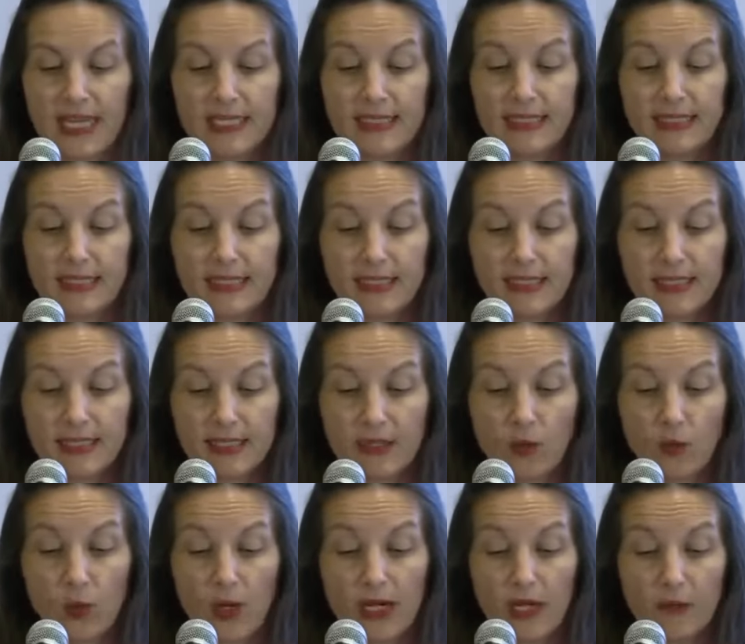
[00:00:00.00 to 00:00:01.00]
This is
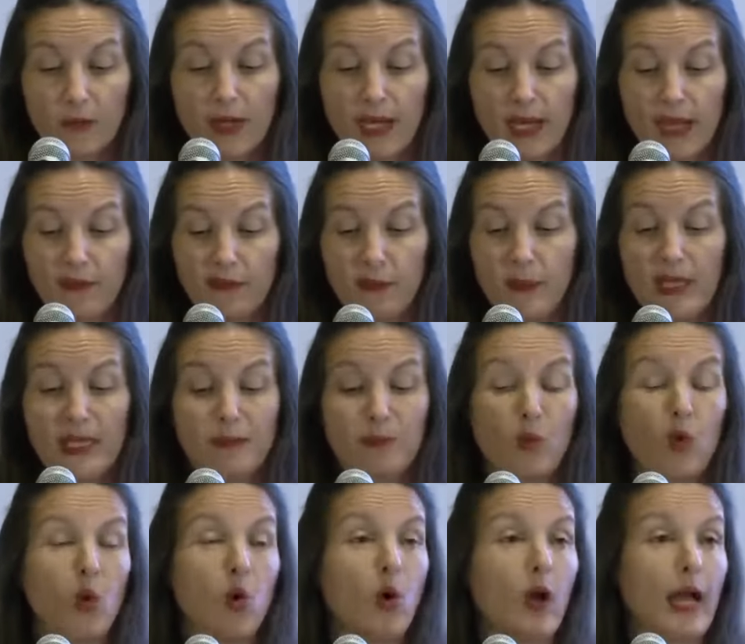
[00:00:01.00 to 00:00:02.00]
why we have been
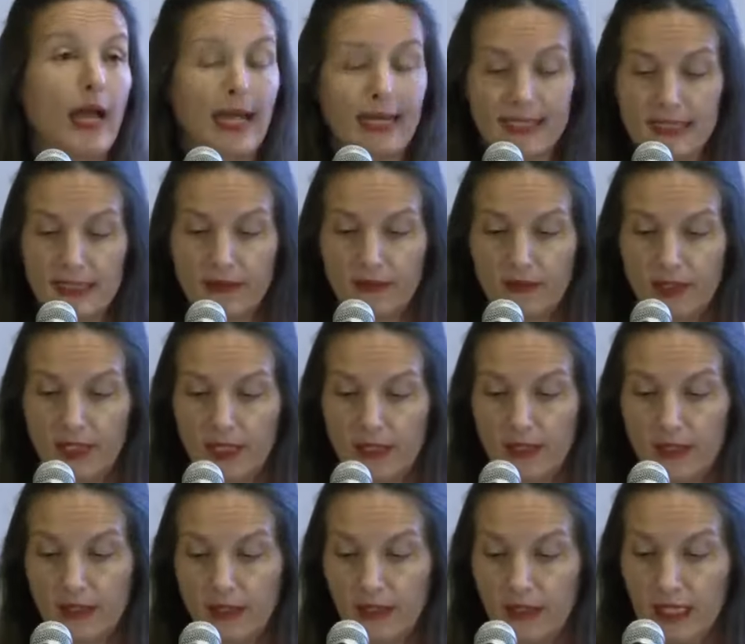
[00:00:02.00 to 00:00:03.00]
more actively
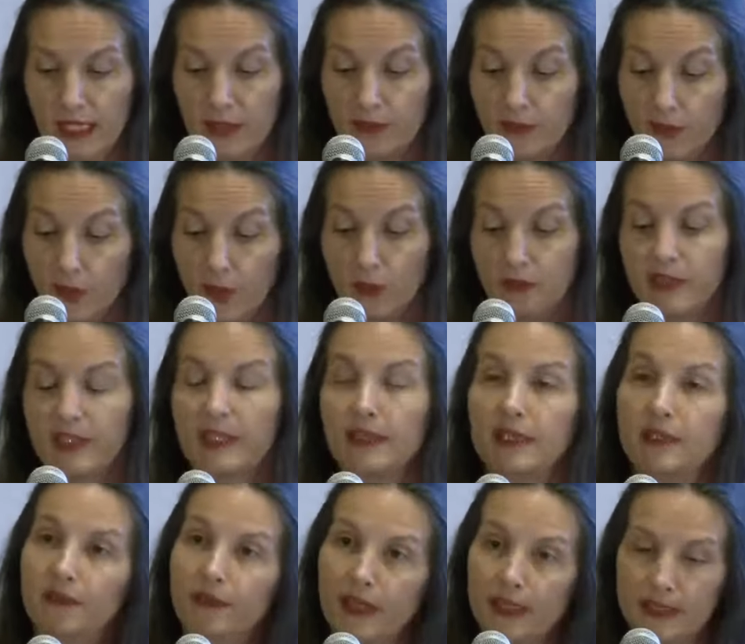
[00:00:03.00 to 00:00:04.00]
involved in
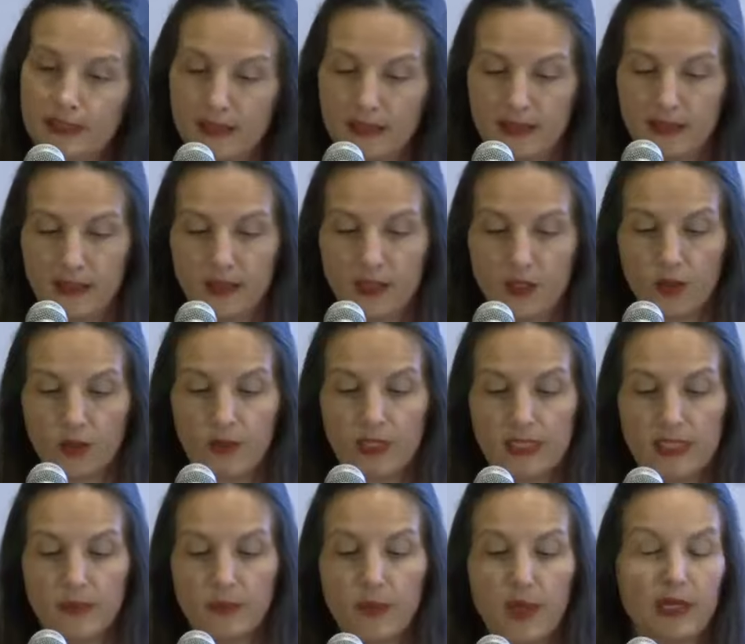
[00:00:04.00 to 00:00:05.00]
defense and
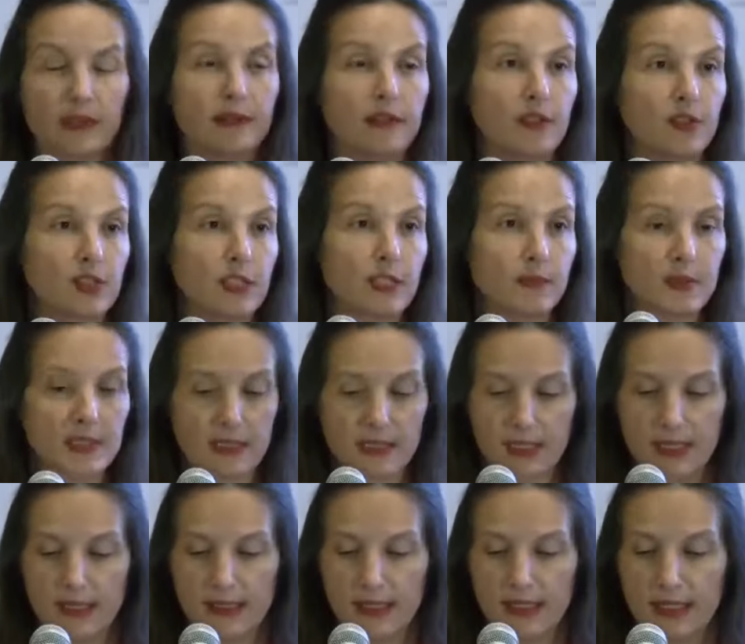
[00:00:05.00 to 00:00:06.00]
security partnerships
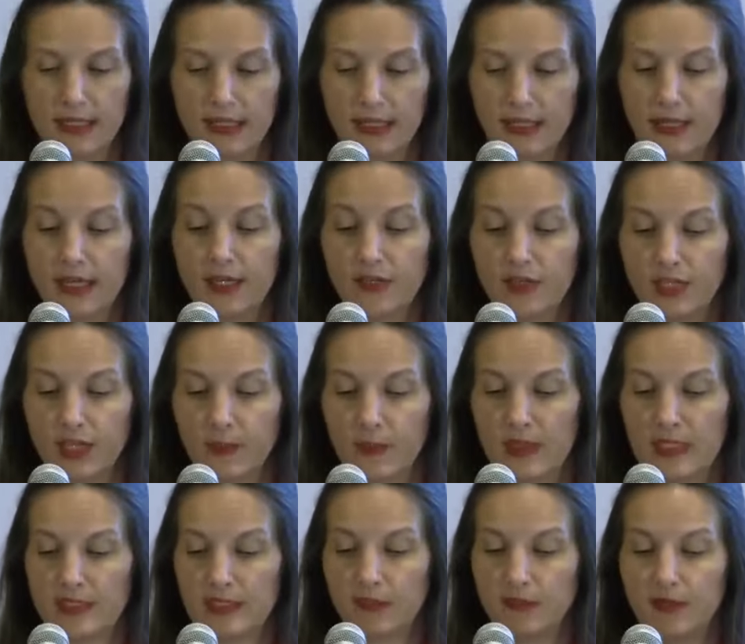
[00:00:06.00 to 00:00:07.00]
in the
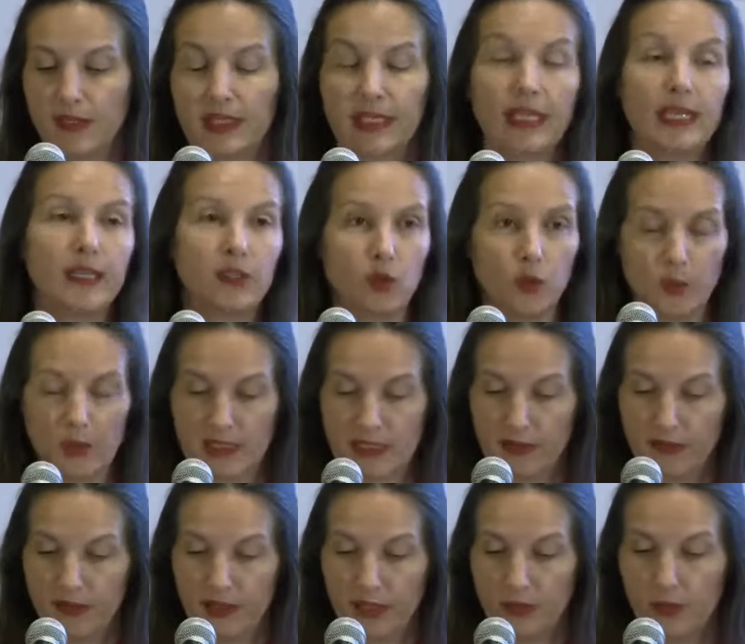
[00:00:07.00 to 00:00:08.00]
Asia-Pacific,
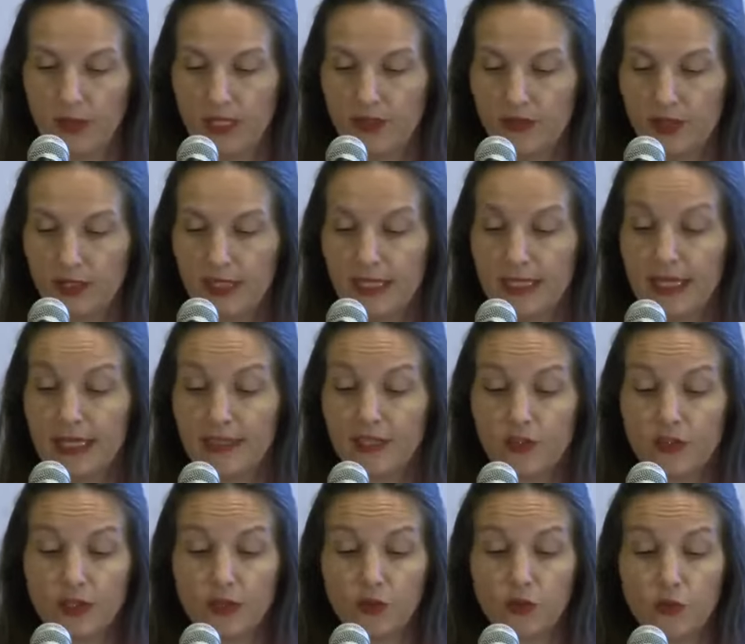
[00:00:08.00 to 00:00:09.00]
Indo-Pacific region, in
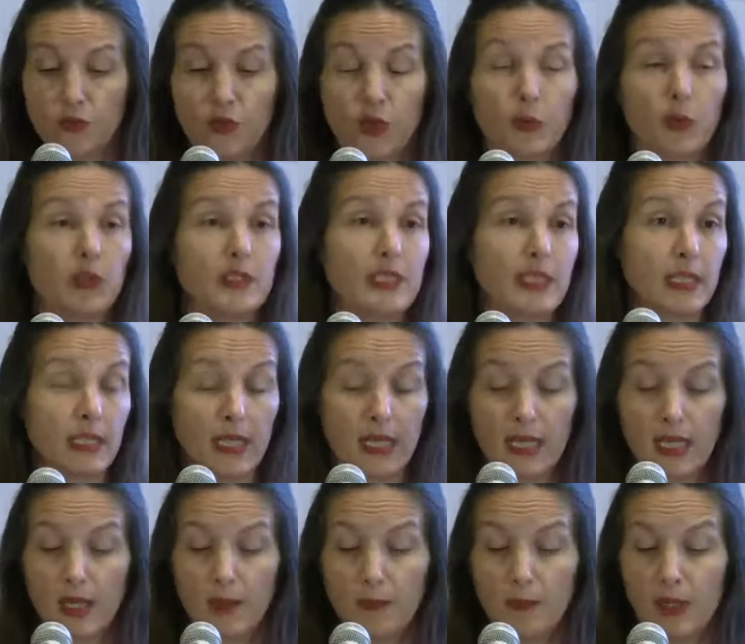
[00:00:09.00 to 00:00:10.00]
addition to promoting
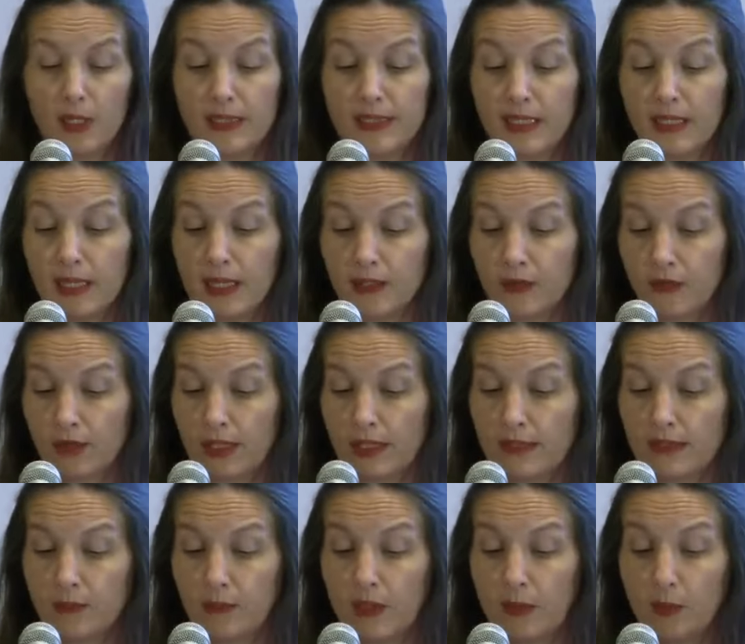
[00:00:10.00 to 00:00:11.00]

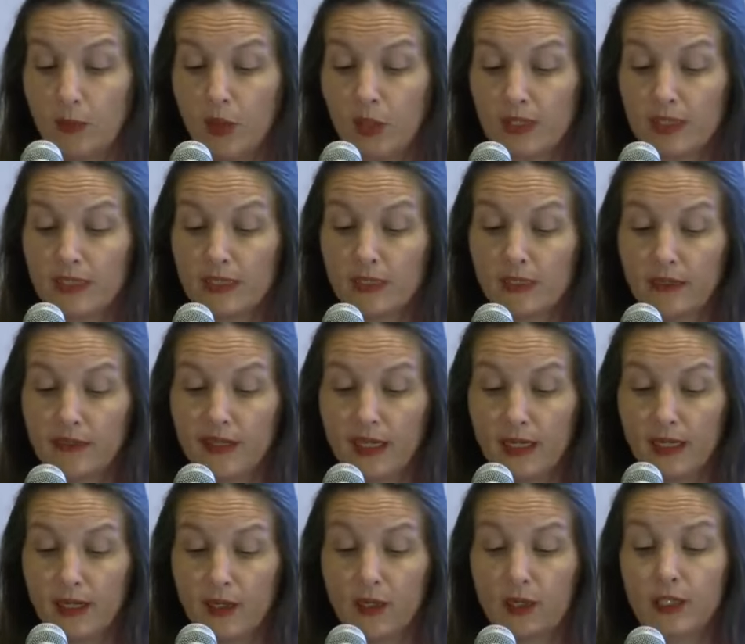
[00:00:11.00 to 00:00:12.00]
multilateralism and political
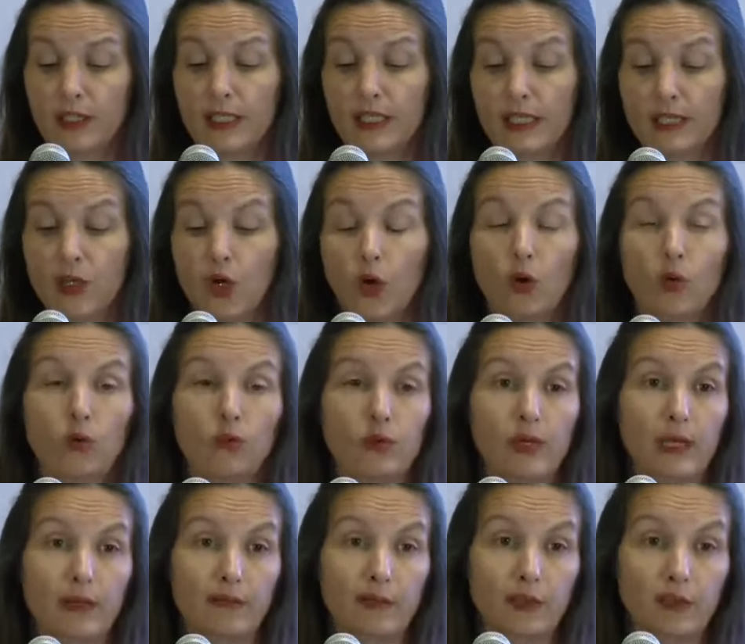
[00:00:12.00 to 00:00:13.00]
dialogue in all
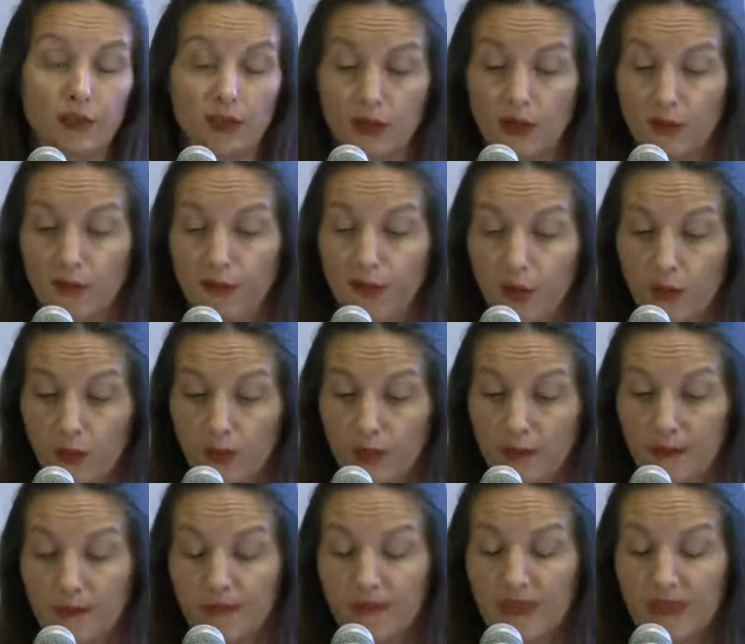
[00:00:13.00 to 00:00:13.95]
relevant fora.